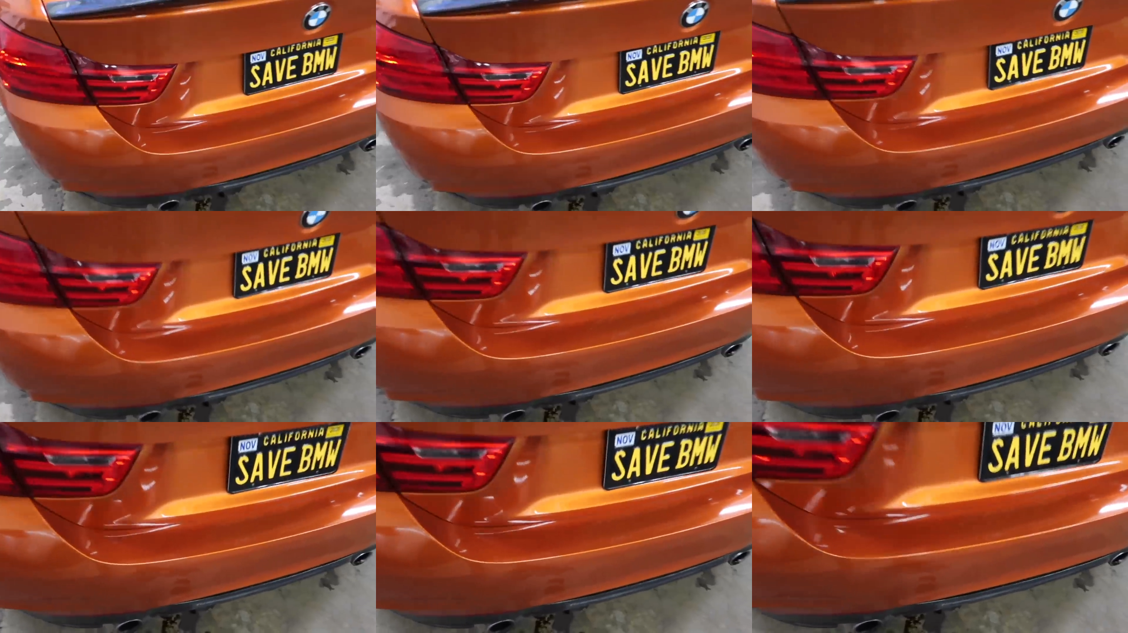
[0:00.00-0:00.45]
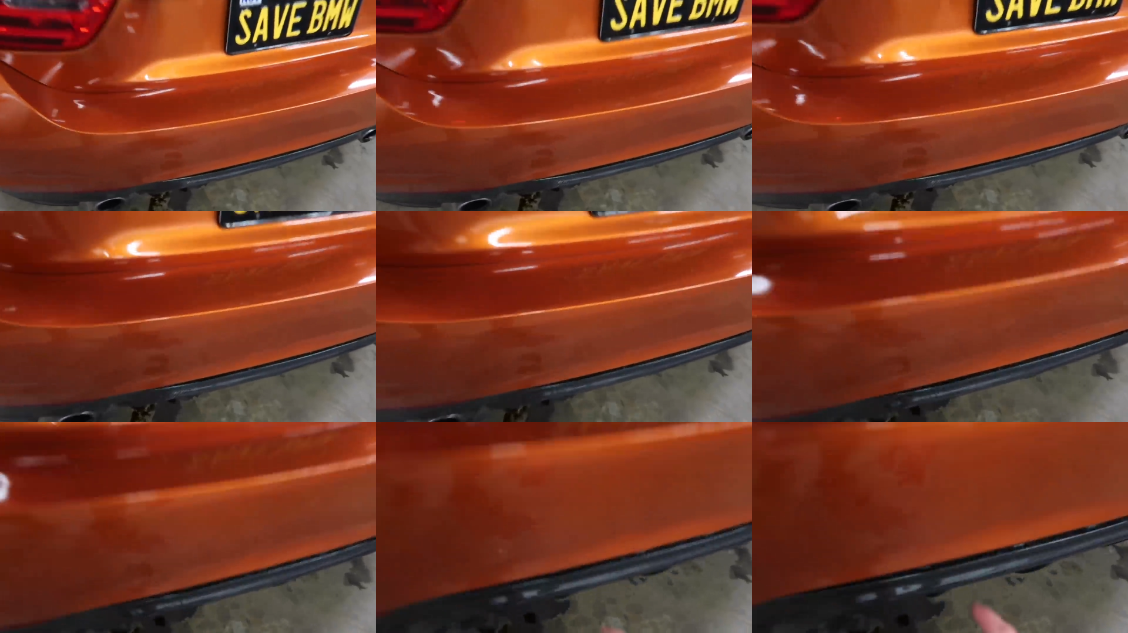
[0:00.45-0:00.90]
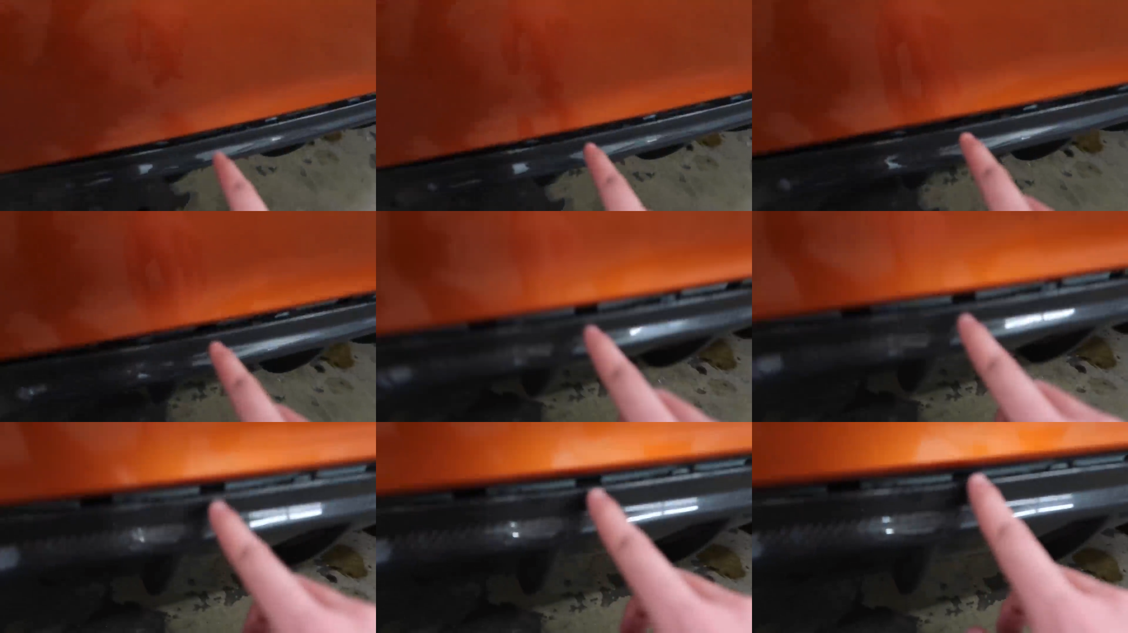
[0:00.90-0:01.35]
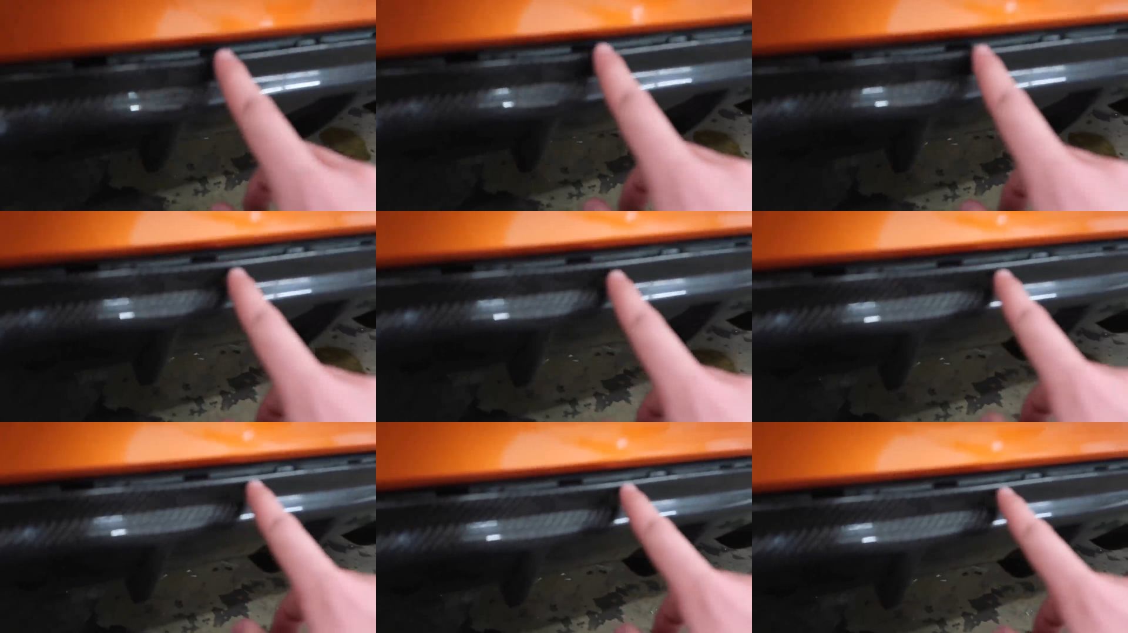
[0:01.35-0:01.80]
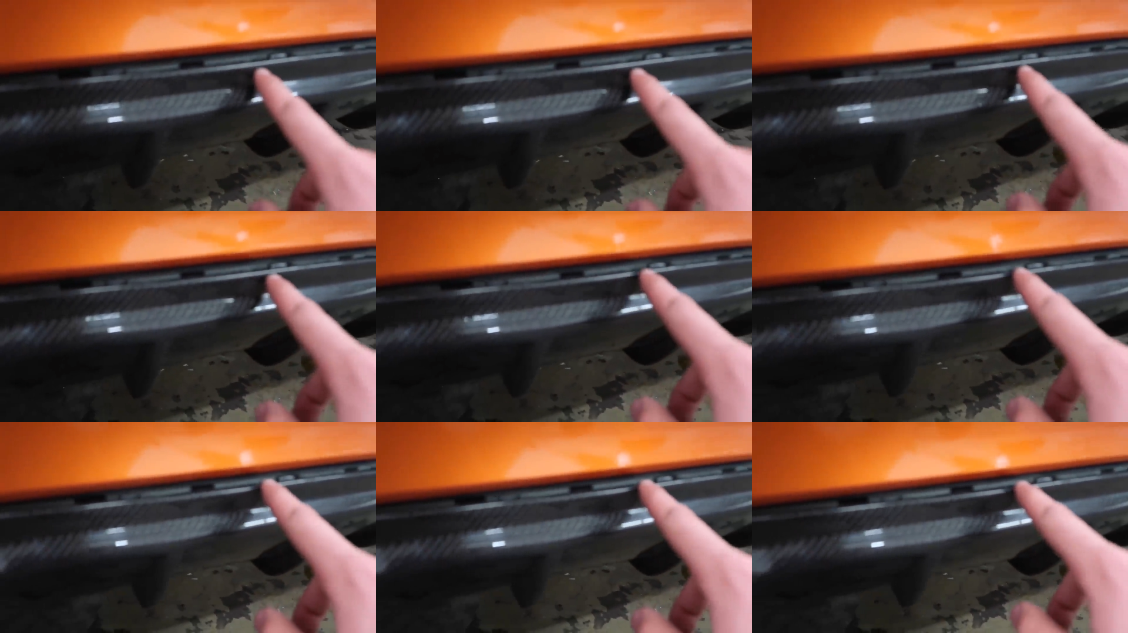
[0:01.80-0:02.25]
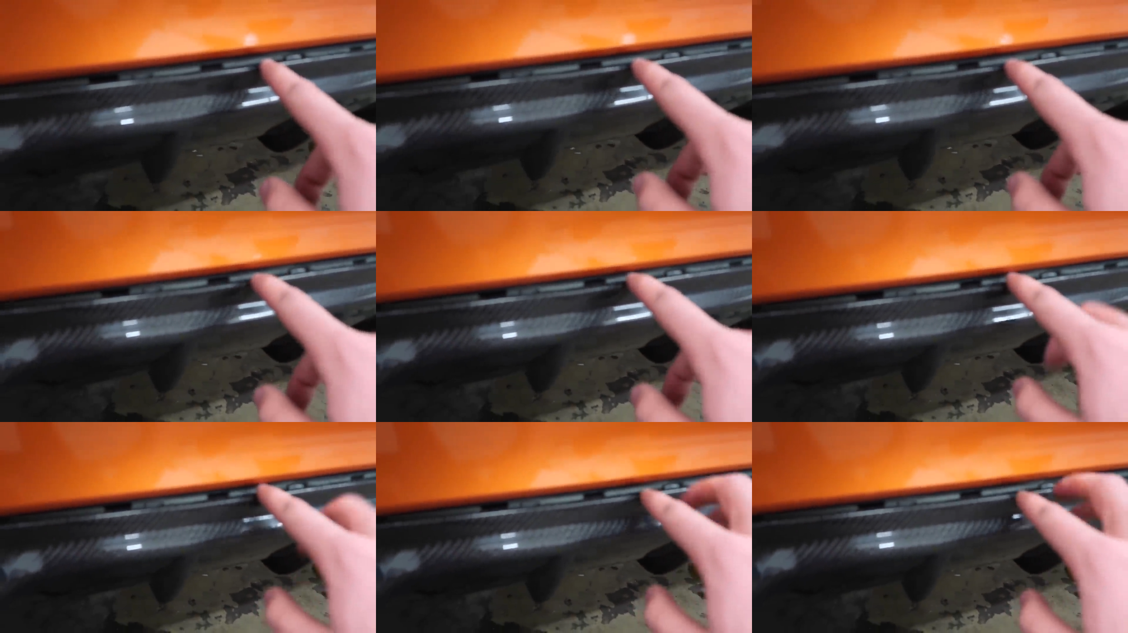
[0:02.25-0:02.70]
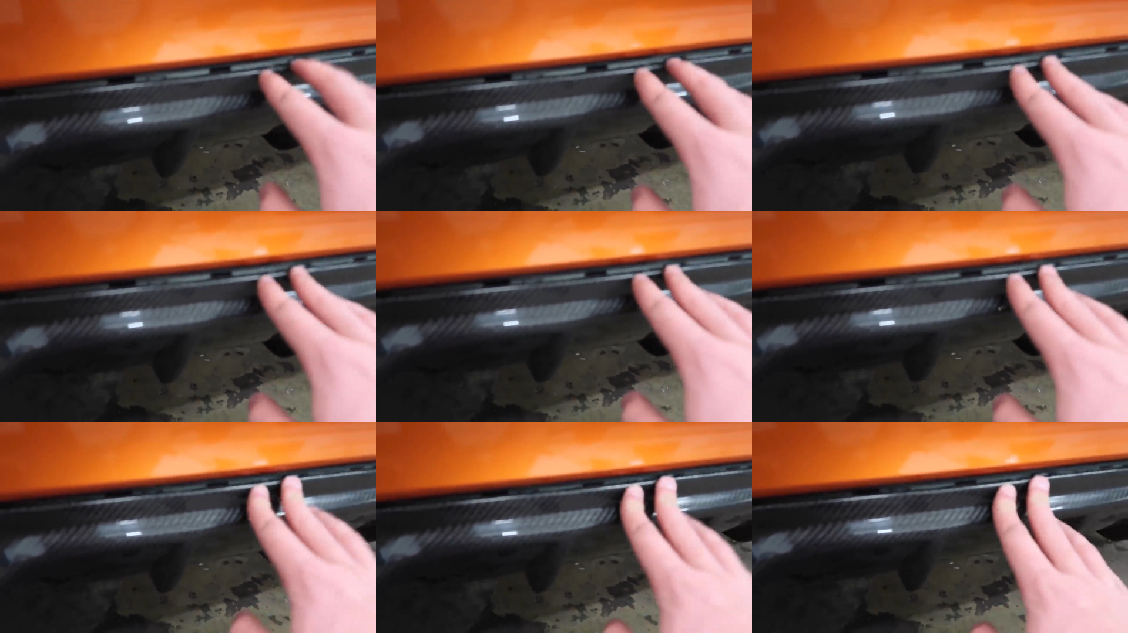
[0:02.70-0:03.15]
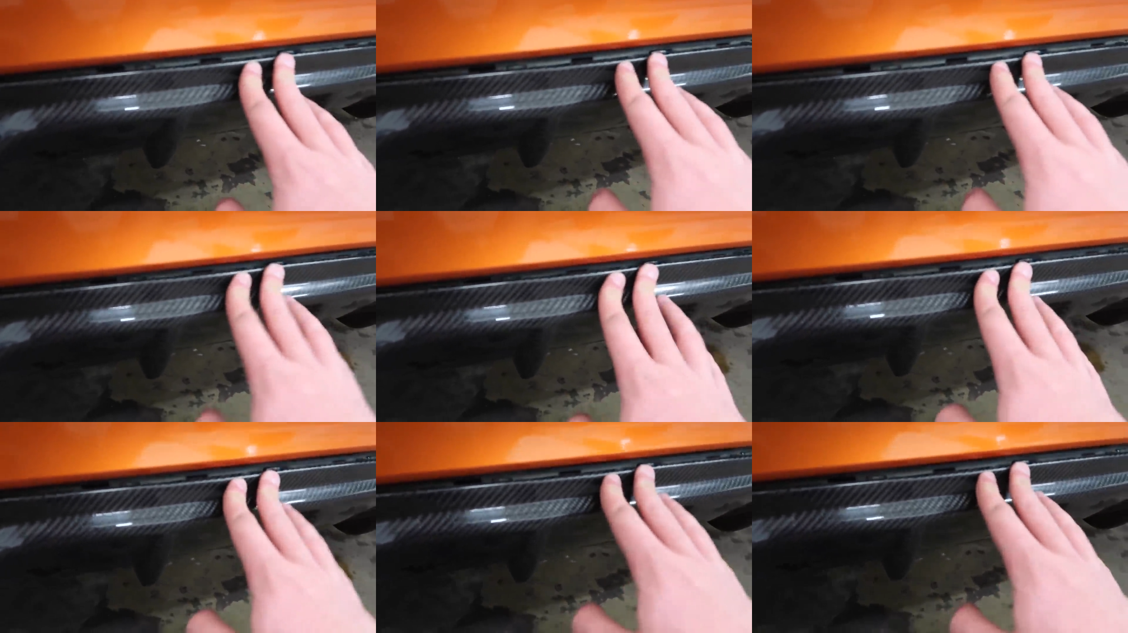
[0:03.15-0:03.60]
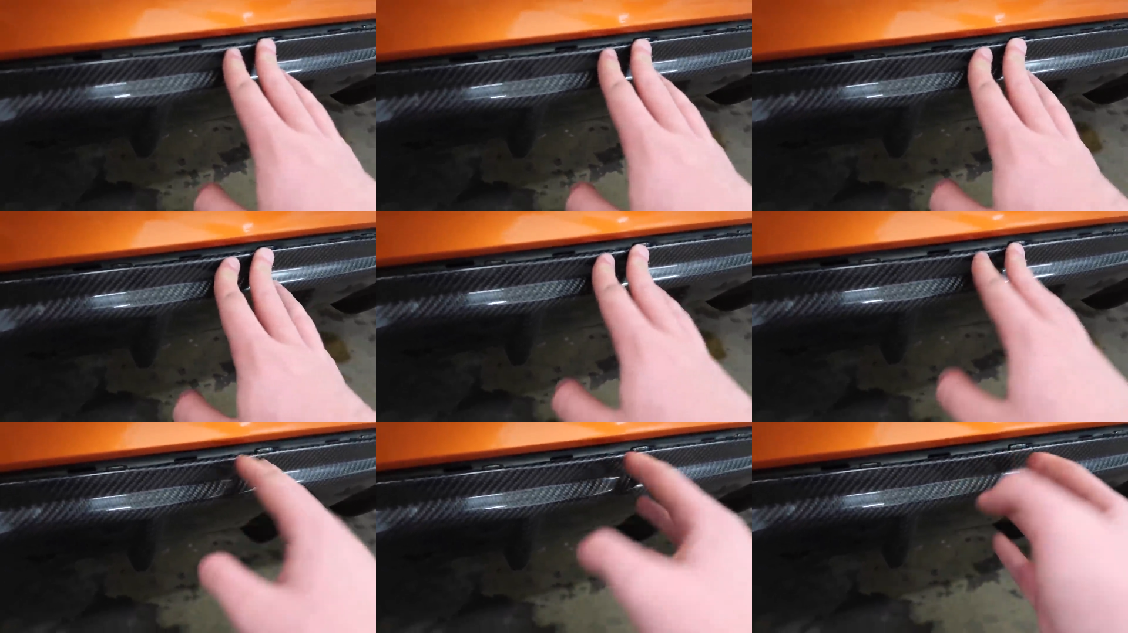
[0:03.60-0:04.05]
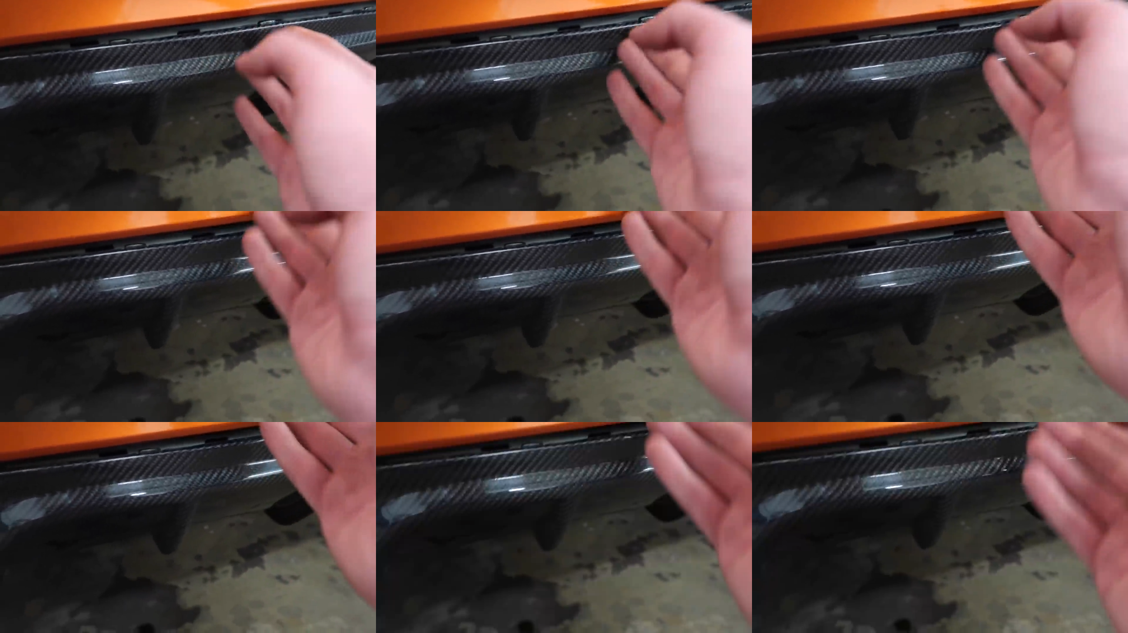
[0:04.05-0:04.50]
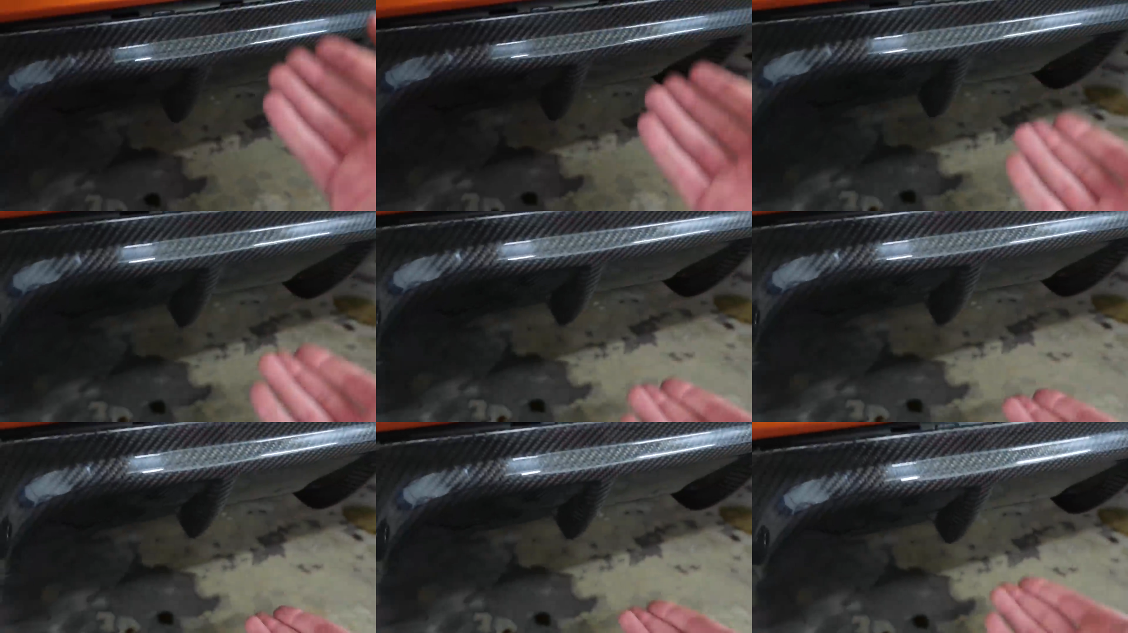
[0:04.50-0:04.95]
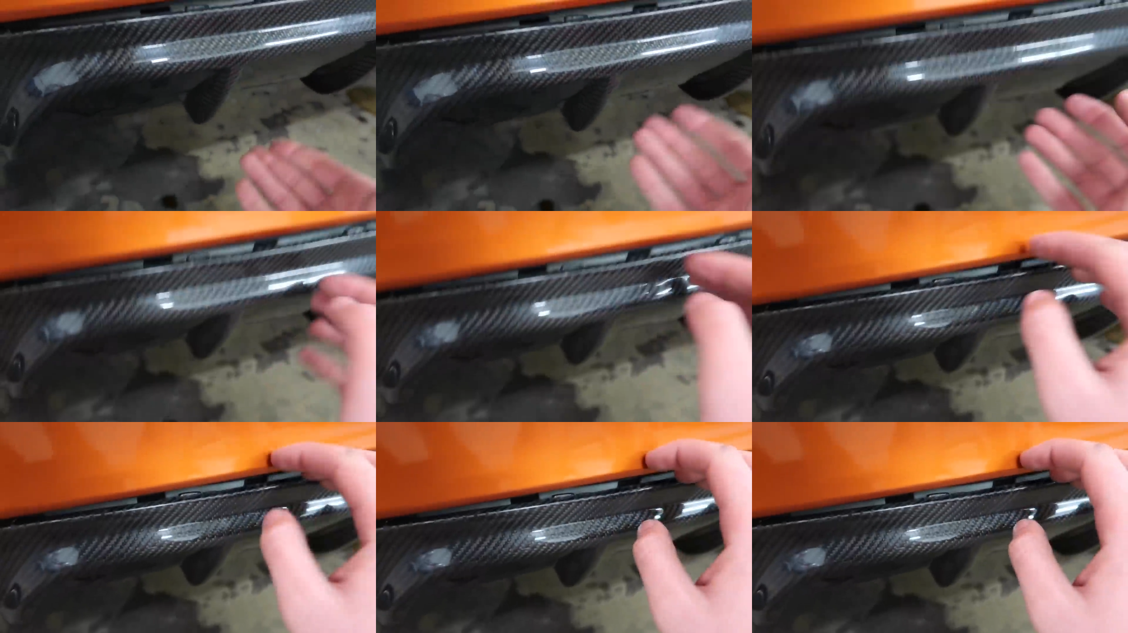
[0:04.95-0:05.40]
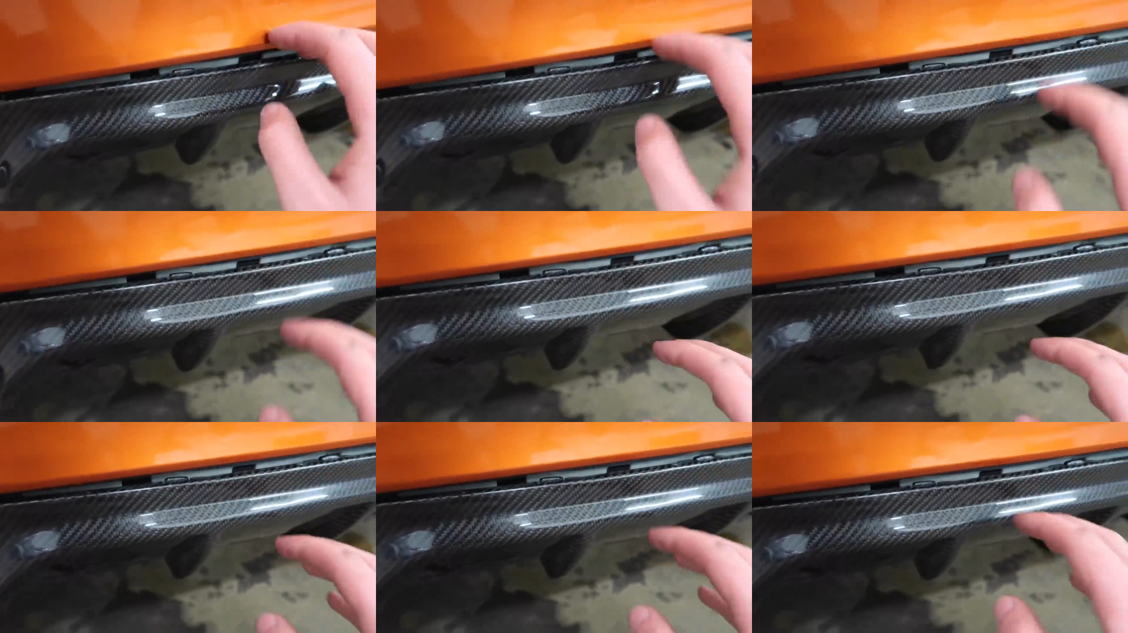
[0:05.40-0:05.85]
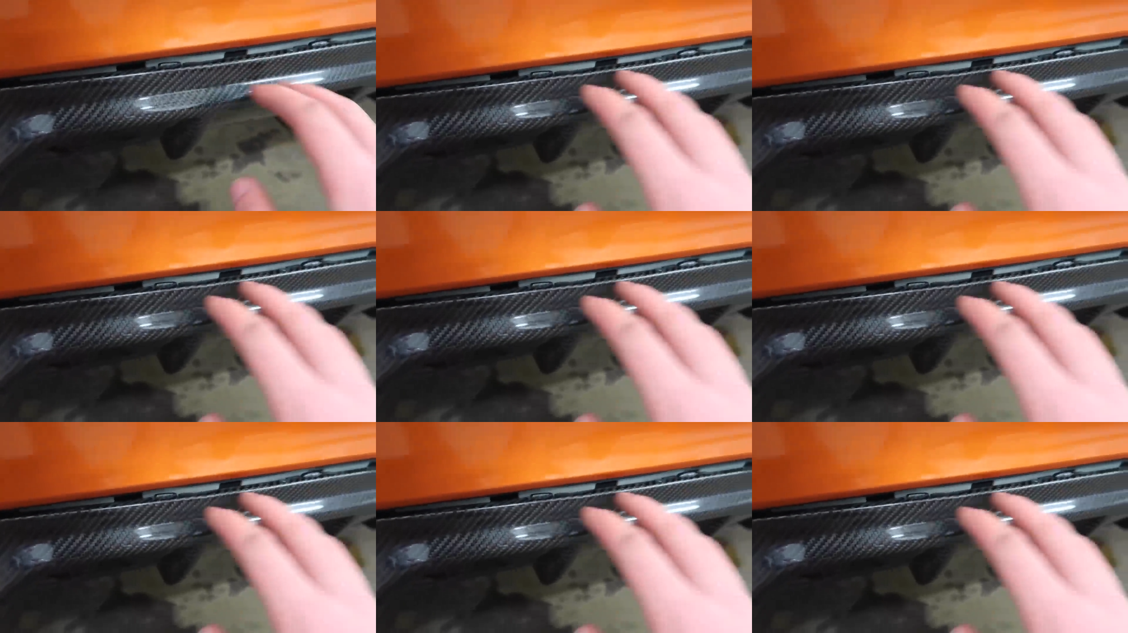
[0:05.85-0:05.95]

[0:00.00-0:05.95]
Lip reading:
(no speaker visible)